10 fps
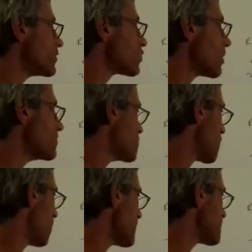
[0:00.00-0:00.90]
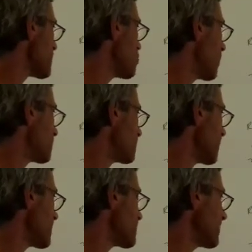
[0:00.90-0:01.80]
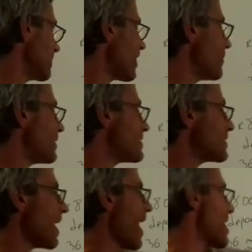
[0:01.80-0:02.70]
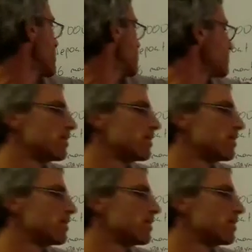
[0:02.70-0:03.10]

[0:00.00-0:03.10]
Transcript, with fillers: So I'm still missing one thing, isn't it? I'm missing A.